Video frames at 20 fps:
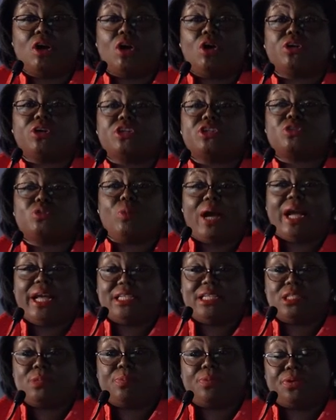or
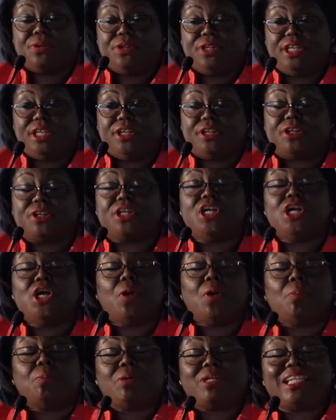twice per year,
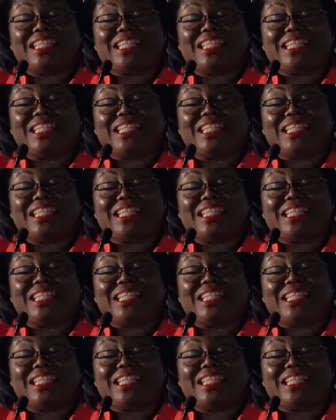but